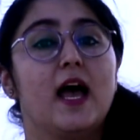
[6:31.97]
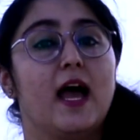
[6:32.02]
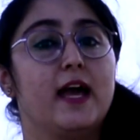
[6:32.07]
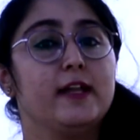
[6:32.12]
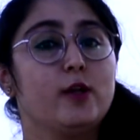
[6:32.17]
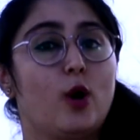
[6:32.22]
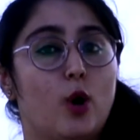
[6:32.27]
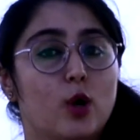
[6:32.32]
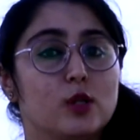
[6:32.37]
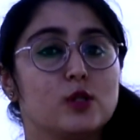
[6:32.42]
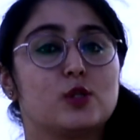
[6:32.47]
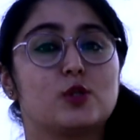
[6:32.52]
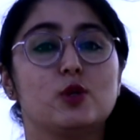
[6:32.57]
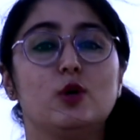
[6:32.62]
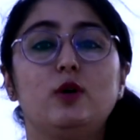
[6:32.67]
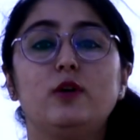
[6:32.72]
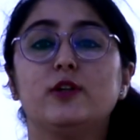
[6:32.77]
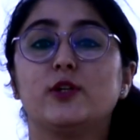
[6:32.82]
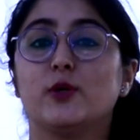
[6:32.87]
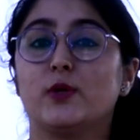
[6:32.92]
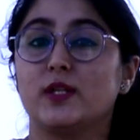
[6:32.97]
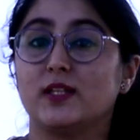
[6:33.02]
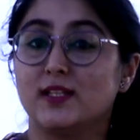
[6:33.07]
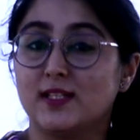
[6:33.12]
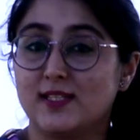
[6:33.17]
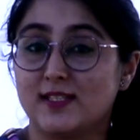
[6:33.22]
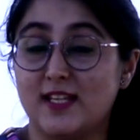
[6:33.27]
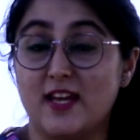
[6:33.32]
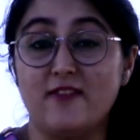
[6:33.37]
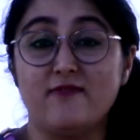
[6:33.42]
And also during
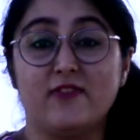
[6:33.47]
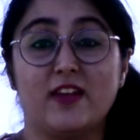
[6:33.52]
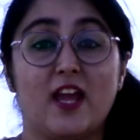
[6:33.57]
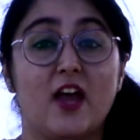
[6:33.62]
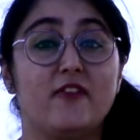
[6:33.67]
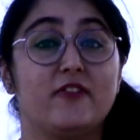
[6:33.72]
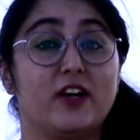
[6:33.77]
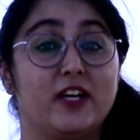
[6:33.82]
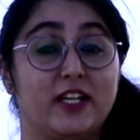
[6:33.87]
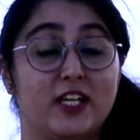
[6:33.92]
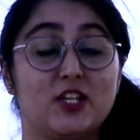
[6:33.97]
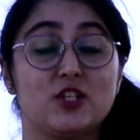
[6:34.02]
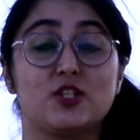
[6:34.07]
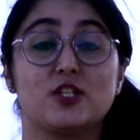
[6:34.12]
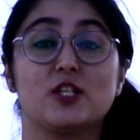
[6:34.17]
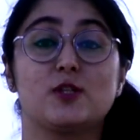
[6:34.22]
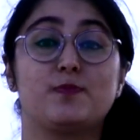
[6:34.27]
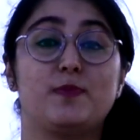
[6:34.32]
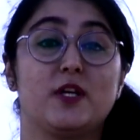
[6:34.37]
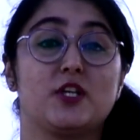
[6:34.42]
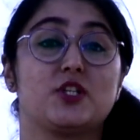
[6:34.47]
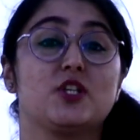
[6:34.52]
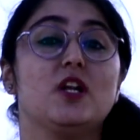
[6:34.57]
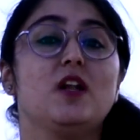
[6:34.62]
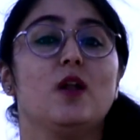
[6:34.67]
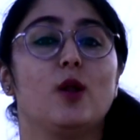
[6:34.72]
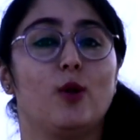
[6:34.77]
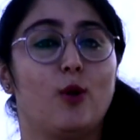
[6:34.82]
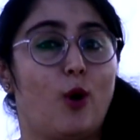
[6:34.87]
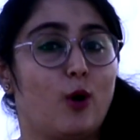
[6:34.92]
this time we have arranged a
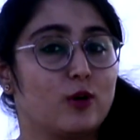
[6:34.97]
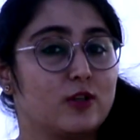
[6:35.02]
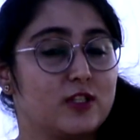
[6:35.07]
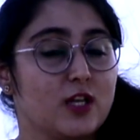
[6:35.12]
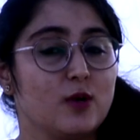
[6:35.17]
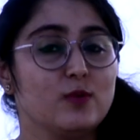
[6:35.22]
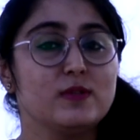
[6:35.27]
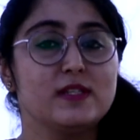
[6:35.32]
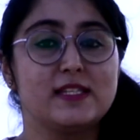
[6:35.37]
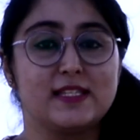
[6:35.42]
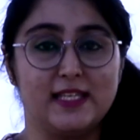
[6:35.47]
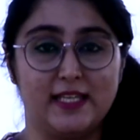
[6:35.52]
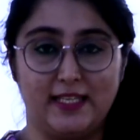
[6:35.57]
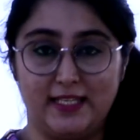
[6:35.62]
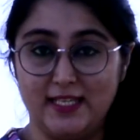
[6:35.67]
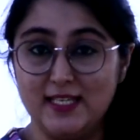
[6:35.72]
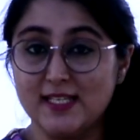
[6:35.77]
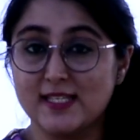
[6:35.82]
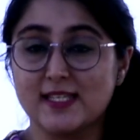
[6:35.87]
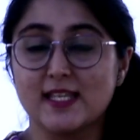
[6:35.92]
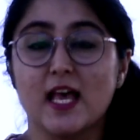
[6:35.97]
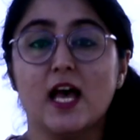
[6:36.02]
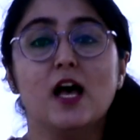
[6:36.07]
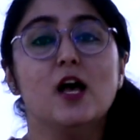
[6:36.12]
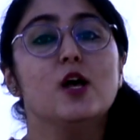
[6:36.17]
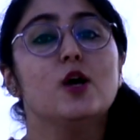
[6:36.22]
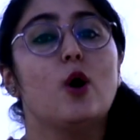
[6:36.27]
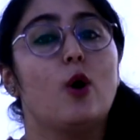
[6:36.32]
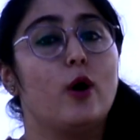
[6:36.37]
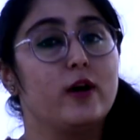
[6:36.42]
special lockdown series
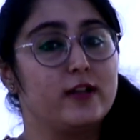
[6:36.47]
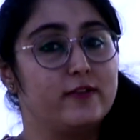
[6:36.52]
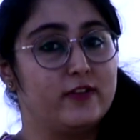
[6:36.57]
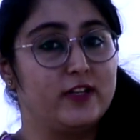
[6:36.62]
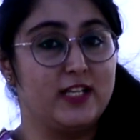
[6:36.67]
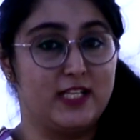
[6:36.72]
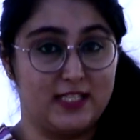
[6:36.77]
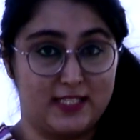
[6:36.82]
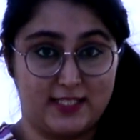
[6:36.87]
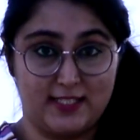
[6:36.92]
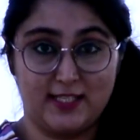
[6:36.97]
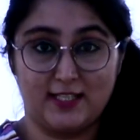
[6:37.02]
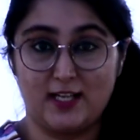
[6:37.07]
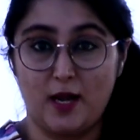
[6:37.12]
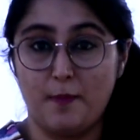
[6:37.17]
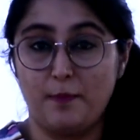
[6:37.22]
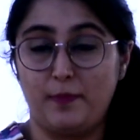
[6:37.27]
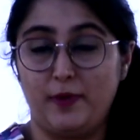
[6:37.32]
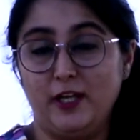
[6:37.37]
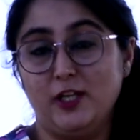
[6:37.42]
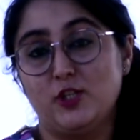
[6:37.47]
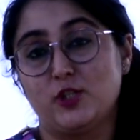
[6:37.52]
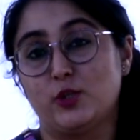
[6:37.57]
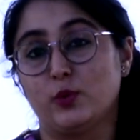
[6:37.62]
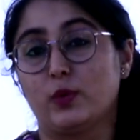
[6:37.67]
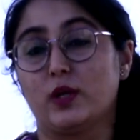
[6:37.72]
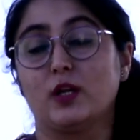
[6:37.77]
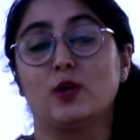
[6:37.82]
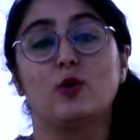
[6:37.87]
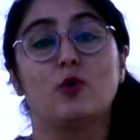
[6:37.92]
on our Instagram page.
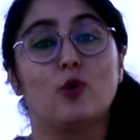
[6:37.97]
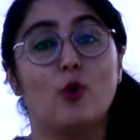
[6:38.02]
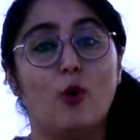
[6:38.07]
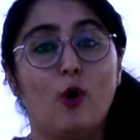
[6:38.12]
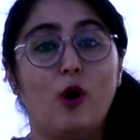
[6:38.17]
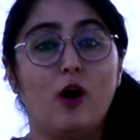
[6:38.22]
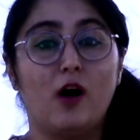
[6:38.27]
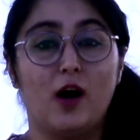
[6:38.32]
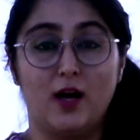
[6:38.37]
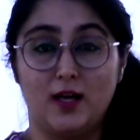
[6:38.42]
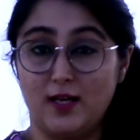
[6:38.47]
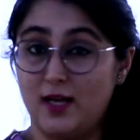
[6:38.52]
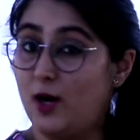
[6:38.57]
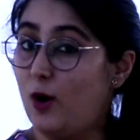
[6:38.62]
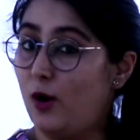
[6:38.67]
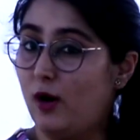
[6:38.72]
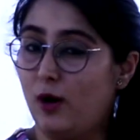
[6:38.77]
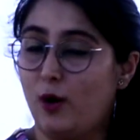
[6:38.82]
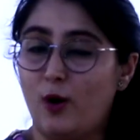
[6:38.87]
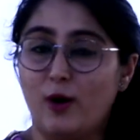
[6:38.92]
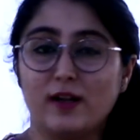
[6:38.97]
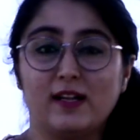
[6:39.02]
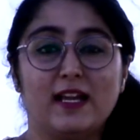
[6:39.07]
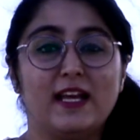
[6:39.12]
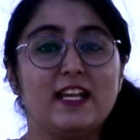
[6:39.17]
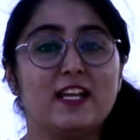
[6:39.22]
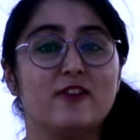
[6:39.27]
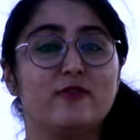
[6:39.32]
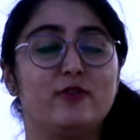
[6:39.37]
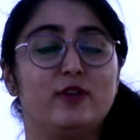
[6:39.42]
You can go
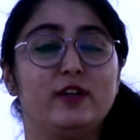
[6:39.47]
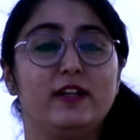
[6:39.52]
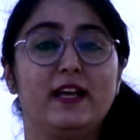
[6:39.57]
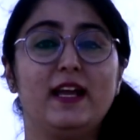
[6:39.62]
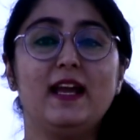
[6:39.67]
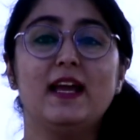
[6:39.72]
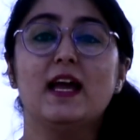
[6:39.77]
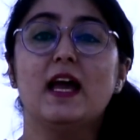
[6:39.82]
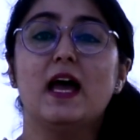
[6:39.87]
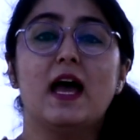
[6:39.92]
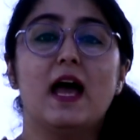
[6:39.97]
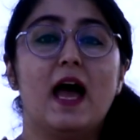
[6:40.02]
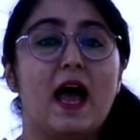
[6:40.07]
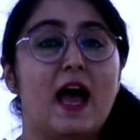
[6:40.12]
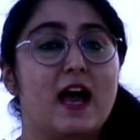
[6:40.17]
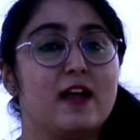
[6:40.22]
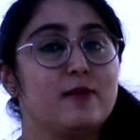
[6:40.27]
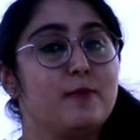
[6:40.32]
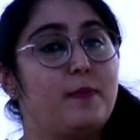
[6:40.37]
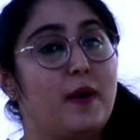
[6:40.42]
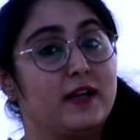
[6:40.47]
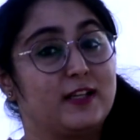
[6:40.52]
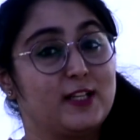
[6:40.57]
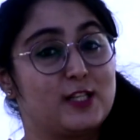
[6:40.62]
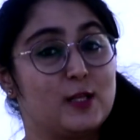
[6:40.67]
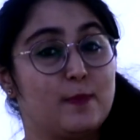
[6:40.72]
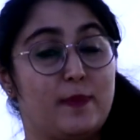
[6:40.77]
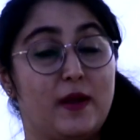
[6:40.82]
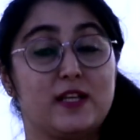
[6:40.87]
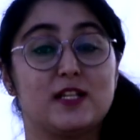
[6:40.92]
online every day and
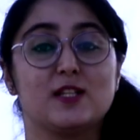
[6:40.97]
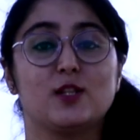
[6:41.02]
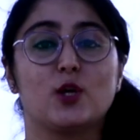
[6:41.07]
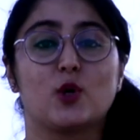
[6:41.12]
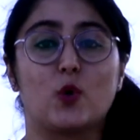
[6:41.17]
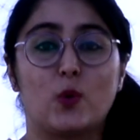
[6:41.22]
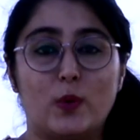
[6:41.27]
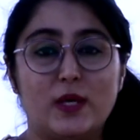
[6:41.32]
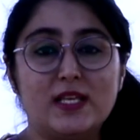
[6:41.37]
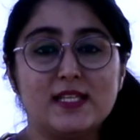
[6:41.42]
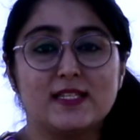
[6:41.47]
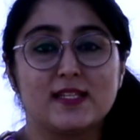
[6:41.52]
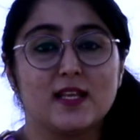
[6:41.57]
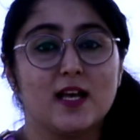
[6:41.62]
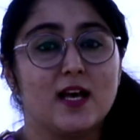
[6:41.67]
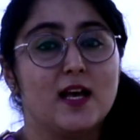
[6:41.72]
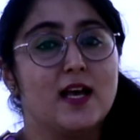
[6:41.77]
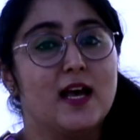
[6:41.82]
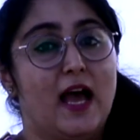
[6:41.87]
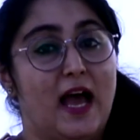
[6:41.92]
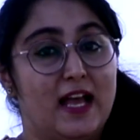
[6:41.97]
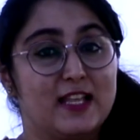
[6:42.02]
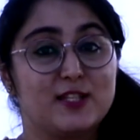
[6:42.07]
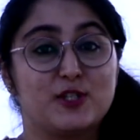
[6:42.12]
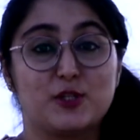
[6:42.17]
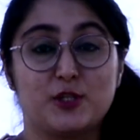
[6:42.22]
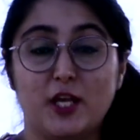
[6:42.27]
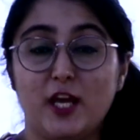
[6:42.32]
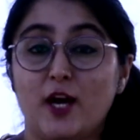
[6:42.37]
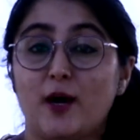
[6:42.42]
participate in the quiz and
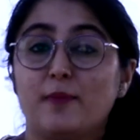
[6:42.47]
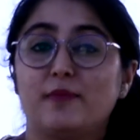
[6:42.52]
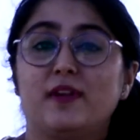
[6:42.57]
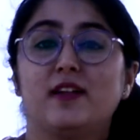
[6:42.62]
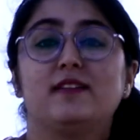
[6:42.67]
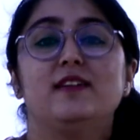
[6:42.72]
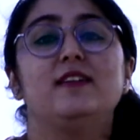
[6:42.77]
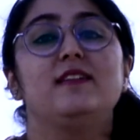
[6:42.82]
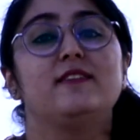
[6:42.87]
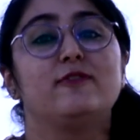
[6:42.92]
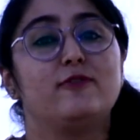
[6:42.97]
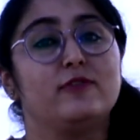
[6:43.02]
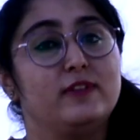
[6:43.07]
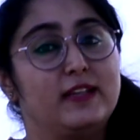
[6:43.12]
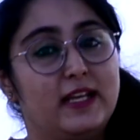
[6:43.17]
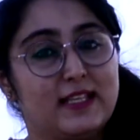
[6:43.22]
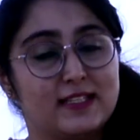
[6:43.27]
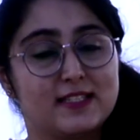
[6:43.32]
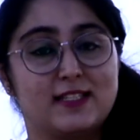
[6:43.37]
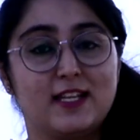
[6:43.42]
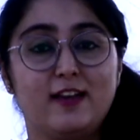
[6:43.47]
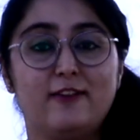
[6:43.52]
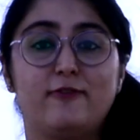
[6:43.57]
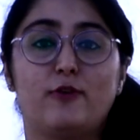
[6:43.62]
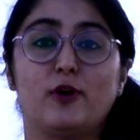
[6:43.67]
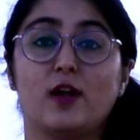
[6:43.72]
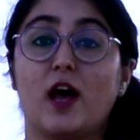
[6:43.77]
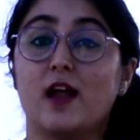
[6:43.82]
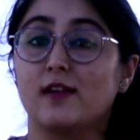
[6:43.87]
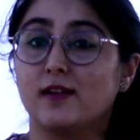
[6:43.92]
stay updated next day
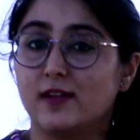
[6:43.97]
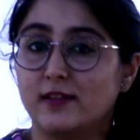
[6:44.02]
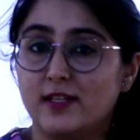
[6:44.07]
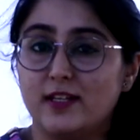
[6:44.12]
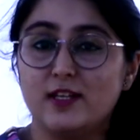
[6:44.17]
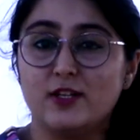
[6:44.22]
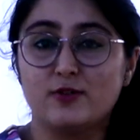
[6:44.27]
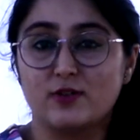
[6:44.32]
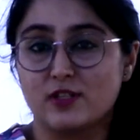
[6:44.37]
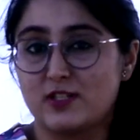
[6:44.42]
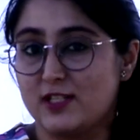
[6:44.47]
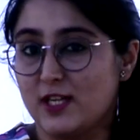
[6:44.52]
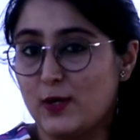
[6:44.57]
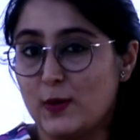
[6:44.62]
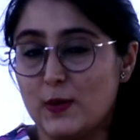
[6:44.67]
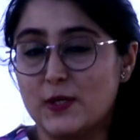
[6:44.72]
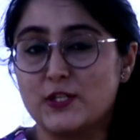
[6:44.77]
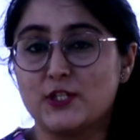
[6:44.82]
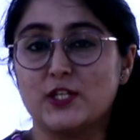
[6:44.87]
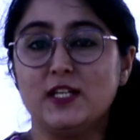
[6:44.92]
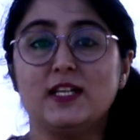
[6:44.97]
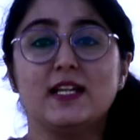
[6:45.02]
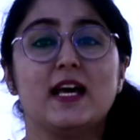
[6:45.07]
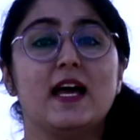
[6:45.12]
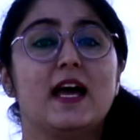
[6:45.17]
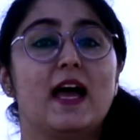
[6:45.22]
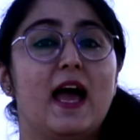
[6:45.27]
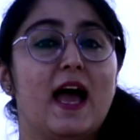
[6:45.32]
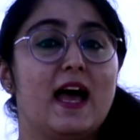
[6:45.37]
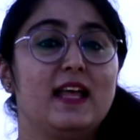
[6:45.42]
for another interesting question
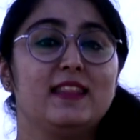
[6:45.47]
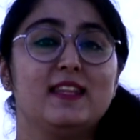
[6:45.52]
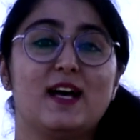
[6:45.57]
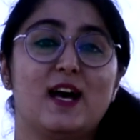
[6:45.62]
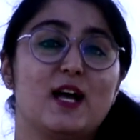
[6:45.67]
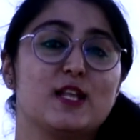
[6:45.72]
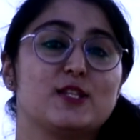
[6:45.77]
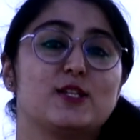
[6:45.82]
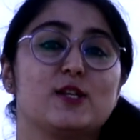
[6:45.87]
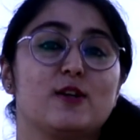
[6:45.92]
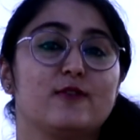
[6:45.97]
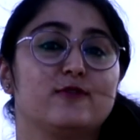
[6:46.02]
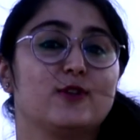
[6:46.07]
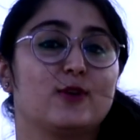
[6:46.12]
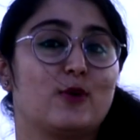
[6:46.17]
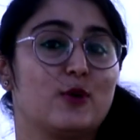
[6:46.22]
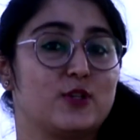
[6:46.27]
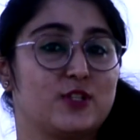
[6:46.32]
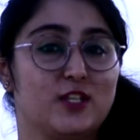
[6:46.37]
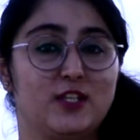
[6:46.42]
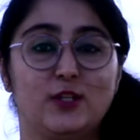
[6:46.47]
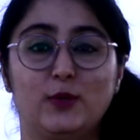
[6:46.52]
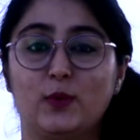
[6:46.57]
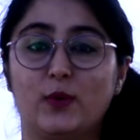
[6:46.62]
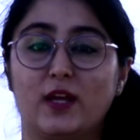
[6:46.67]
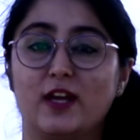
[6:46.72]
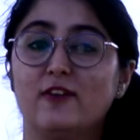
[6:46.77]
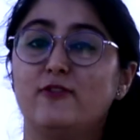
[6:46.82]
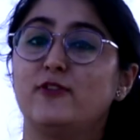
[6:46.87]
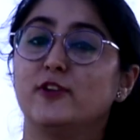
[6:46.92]
and the answer of the question you
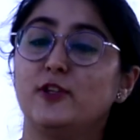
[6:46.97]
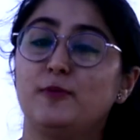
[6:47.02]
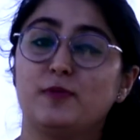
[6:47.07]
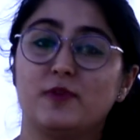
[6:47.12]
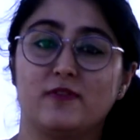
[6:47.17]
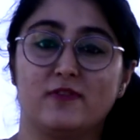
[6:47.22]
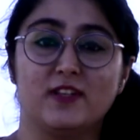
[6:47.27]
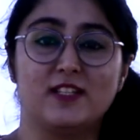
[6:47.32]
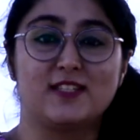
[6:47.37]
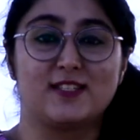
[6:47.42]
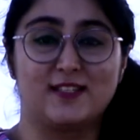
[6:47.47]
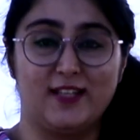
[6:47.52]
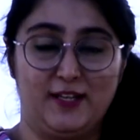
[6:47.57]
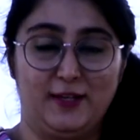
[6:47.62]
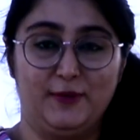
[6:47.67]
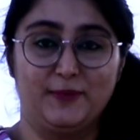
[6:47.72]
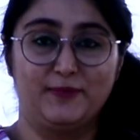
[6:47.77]
gave for the previous day.